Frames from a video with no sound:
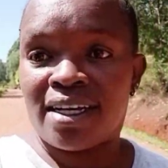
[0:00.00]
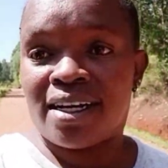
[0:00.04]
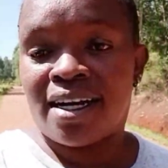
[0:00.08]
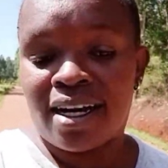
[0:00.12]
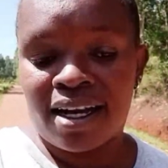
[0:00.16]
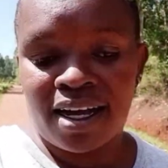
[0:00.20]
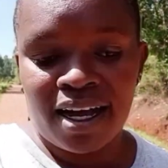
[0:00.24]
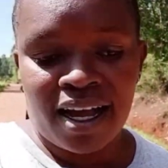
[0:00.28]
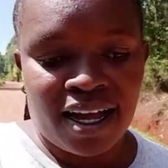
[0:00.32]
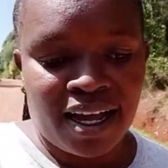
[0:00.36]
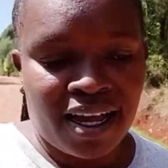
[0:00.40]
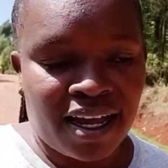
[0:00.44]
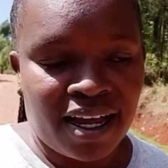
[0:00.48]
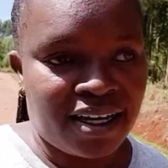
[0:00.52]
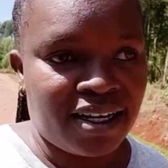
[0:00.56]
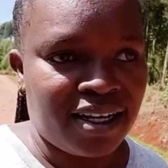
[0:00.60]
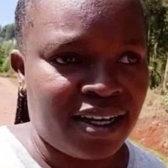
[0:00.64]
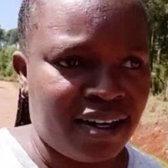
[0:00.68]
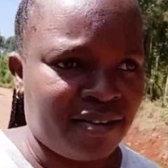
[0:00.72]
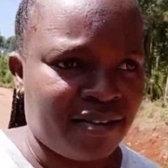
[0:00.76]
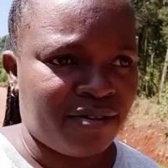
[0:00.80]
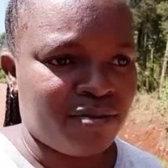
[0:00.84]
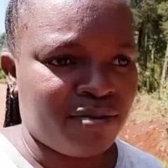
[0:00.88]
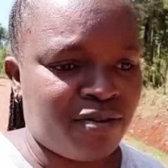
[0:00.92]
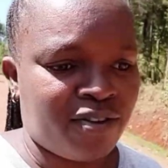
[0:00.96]
I had a
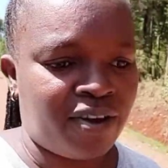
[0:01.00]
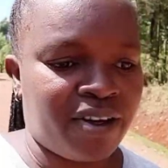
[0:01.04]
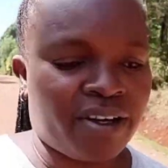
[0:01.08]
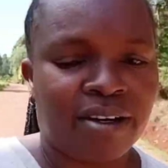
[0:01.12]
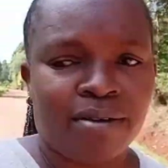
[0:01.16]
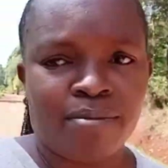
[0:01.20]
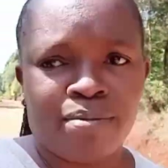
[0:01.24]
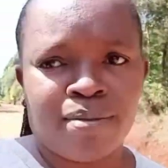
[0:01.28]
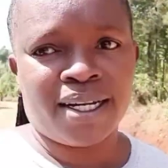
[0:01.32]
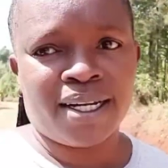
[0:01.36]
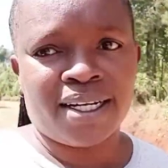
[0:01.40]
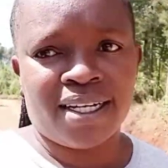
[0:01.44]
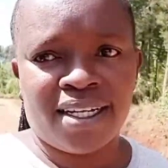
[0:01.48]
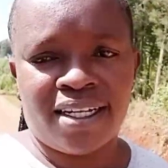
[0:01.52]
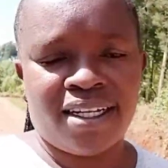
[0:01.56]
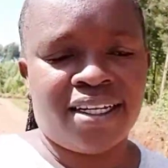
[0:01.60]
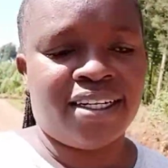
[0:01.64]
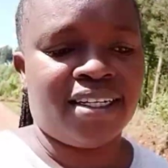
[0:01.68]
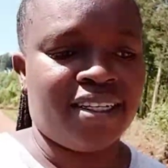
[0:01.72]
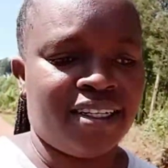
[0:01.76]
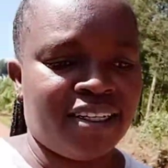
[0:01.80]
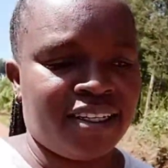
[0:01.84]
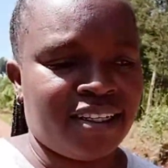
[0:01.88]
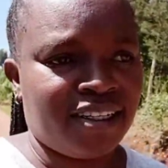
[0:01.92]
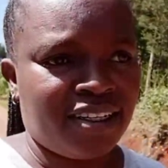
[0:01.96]
very bad
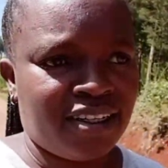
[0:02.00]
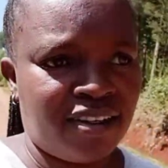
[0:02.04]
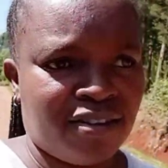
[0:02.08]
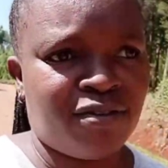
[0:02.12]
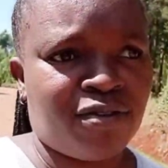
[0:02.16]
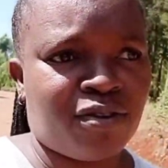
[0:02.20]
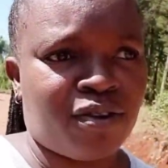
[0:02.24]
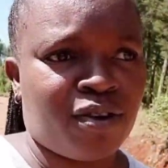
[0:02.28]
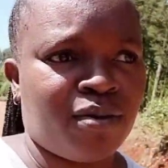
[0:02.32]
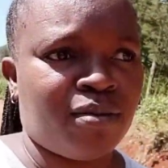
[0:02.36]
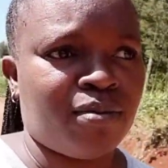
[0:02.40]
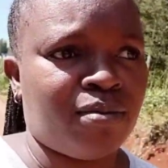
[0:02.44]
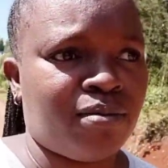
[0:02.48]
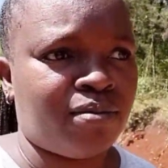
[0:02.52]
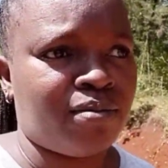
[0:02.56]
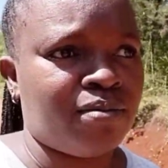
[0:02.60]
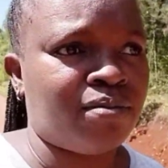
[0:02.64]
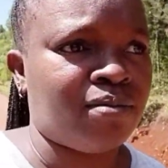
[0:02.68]
headache from